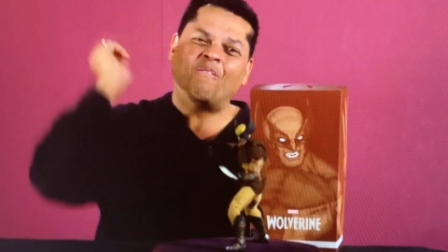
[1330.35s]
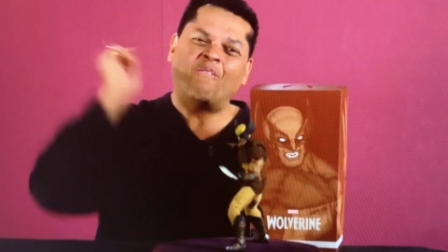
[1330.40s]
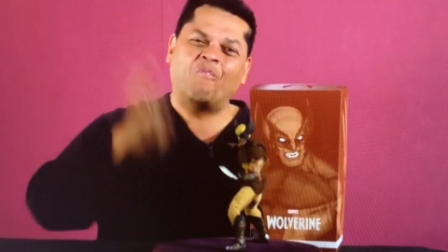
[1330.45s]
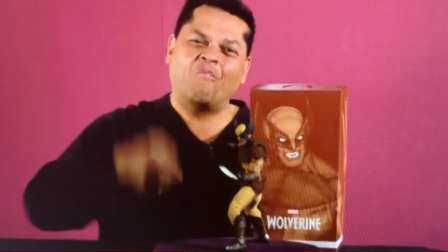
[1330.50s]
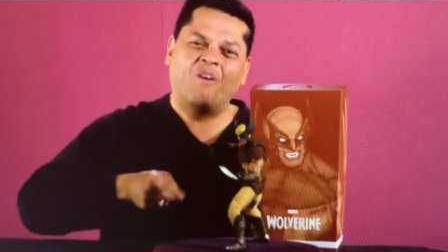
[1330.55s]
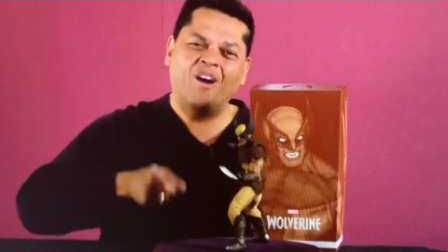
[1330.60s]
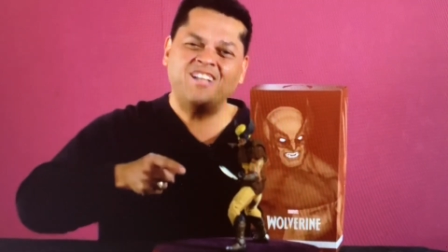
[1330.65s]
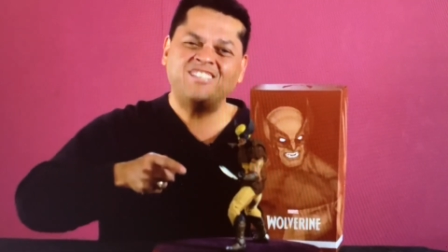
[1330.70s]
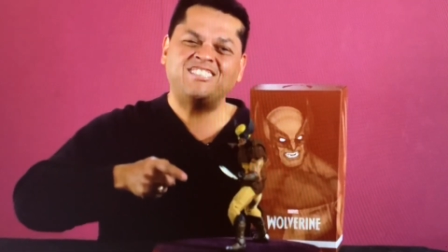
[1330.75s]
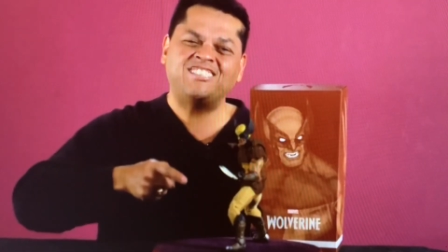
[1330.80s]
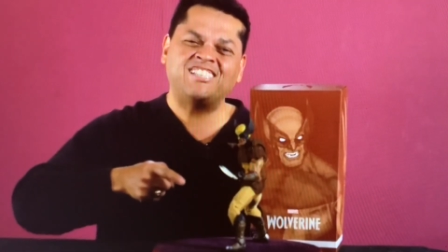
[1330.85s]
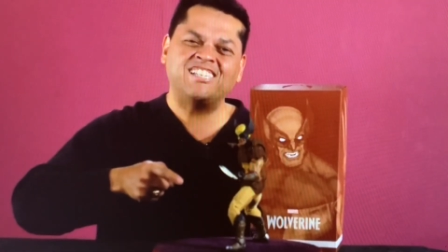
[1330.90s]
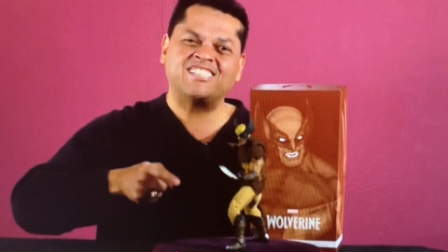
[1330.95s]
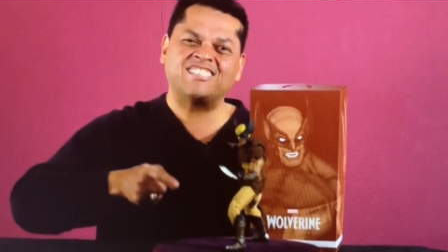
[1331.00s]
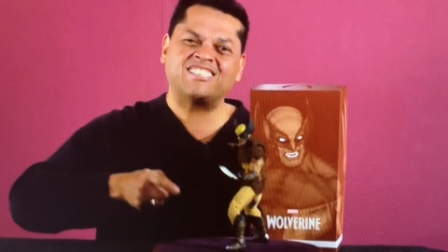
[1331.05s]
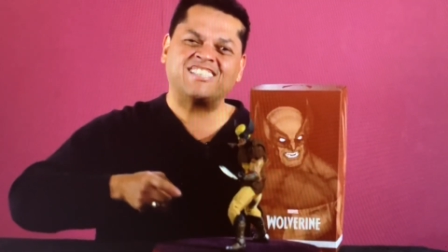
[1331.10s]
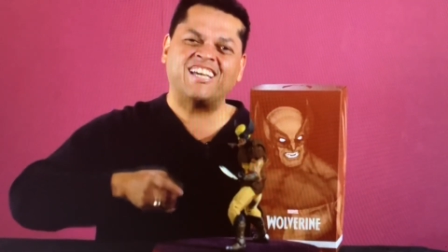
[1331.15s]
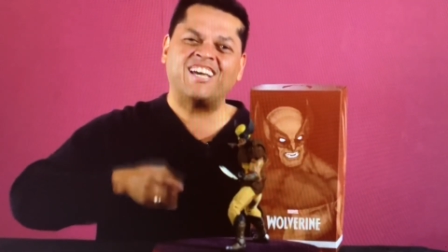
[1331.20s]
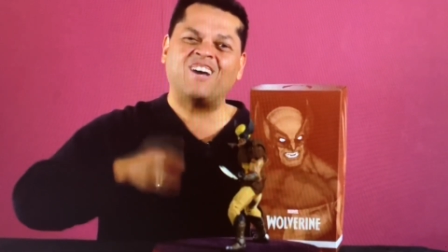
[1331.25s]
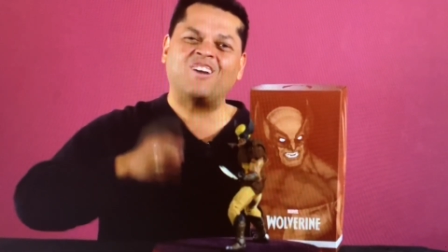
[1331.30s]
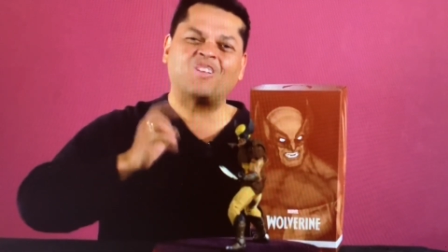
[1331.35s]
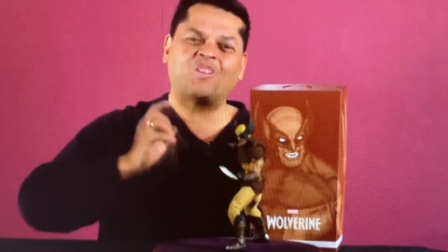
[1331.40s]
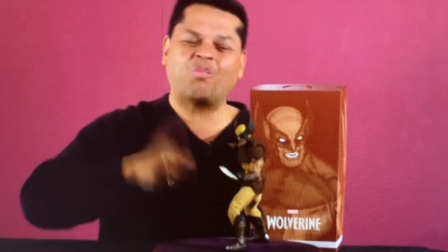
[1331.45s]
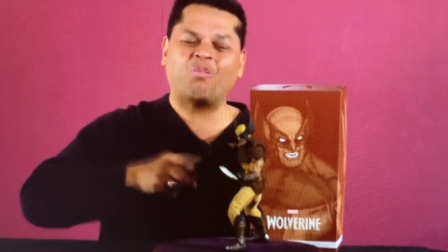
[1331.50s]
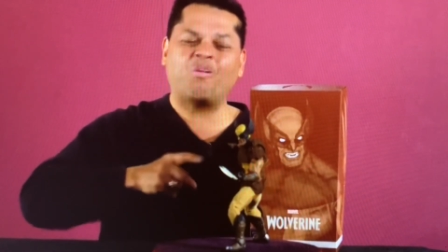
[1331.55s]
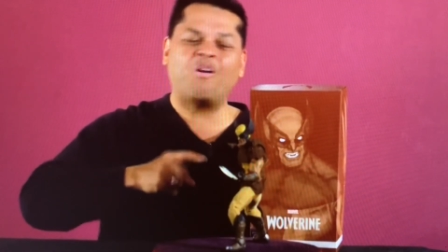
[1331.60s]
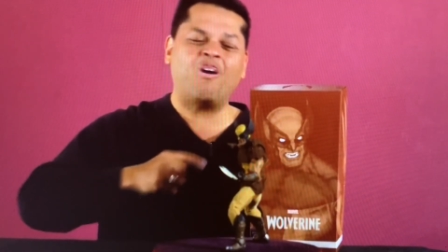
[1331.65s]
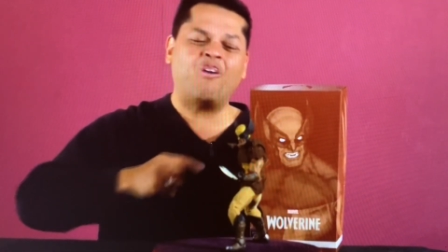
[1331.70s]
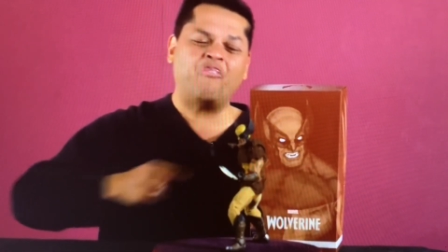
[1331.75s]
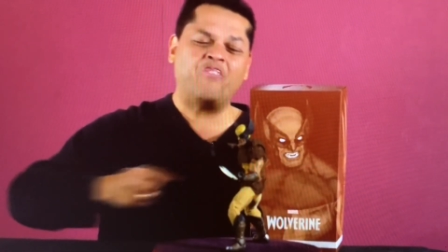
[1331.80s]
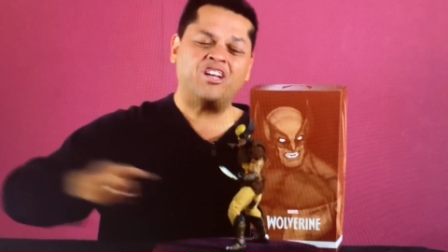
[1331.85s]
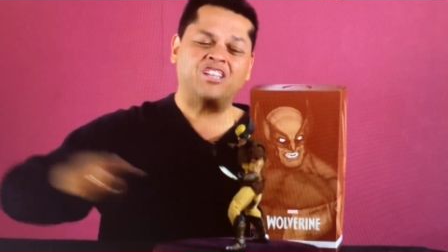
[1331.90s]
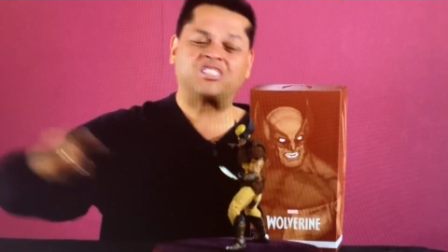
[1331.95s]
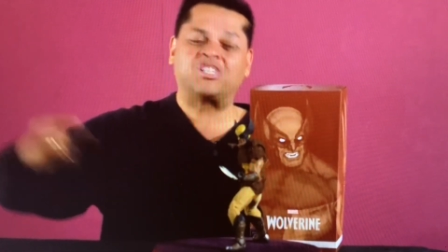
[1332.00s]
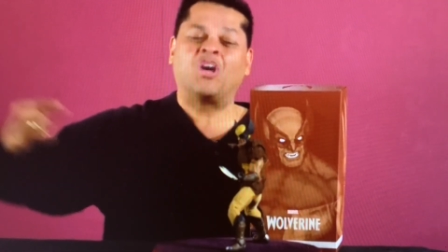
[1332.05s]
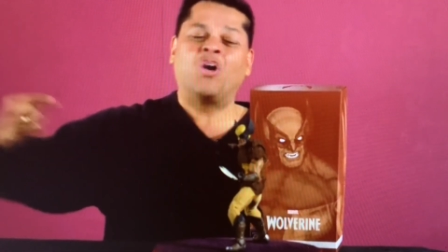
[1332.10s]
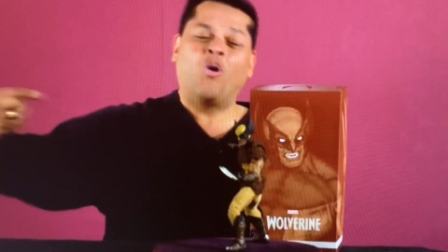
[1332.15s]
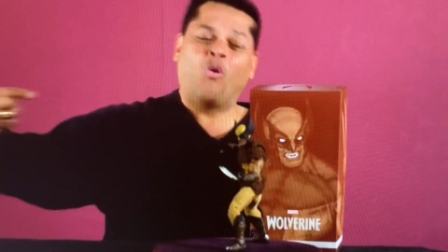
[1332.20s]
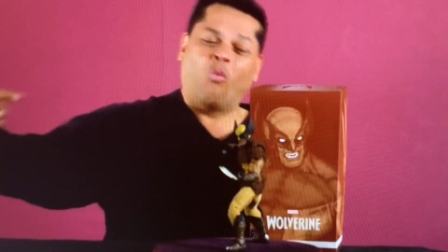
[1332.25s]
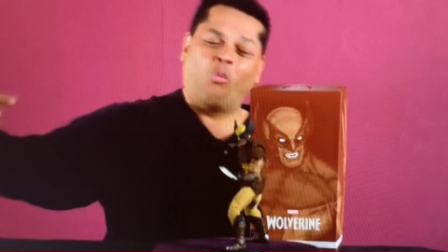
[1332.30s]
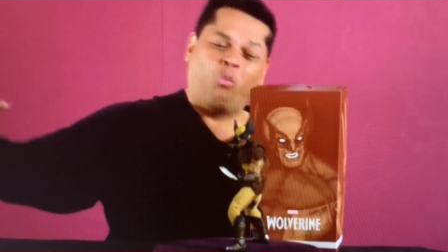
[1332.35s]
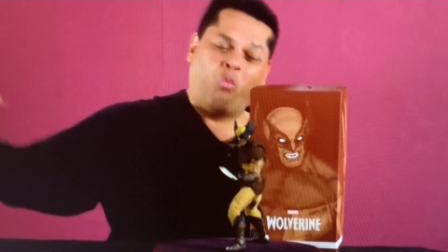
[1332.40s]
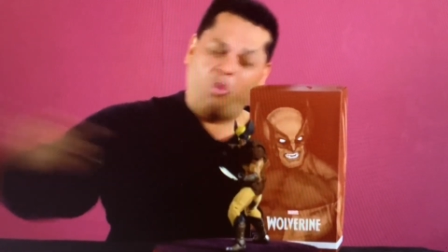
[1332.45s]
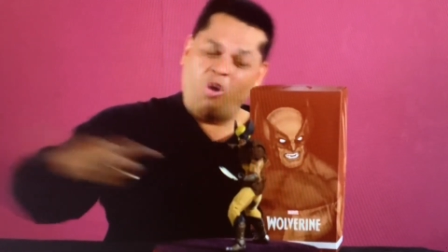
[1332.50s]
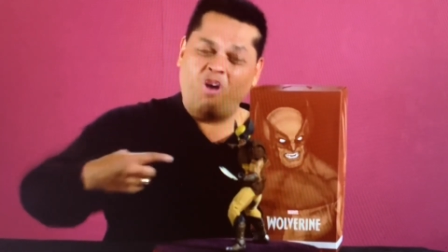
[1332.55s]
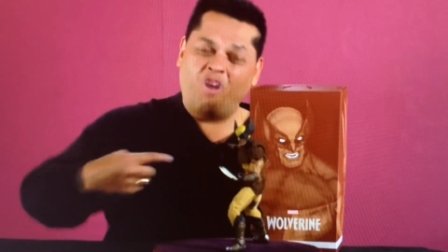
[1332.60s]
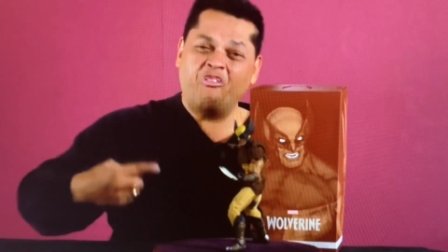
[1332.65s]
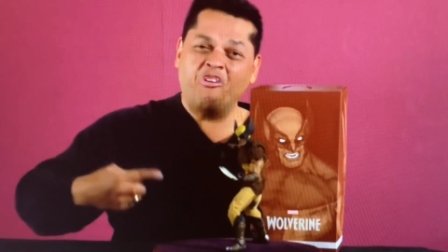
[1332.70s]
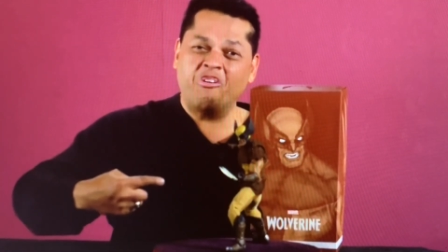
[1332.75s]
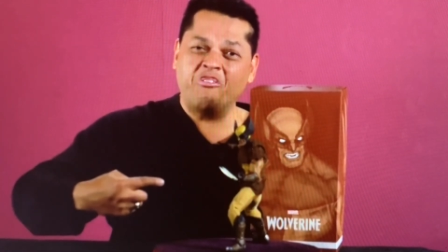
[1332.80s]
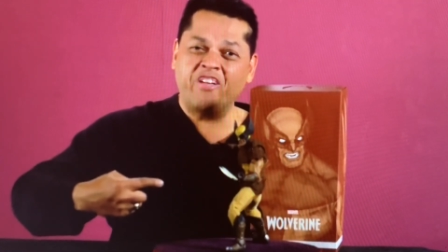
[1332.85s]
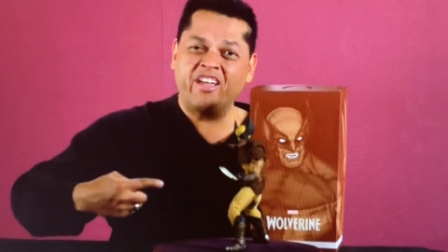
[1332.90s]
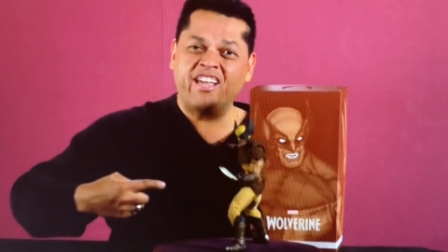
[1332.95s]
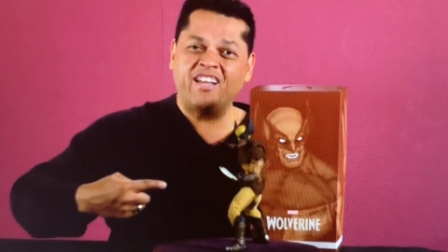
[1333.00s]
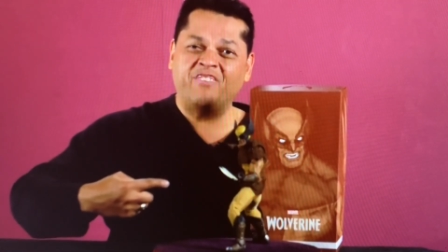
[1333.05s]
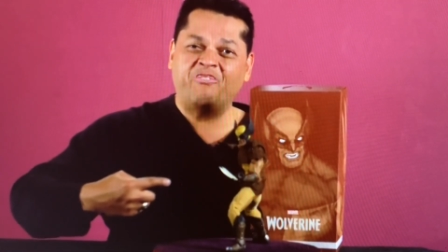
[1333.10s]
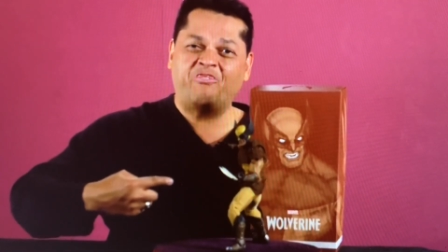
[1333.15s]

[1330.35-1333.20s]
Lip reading: 1/6 scale 12-inch Wolverine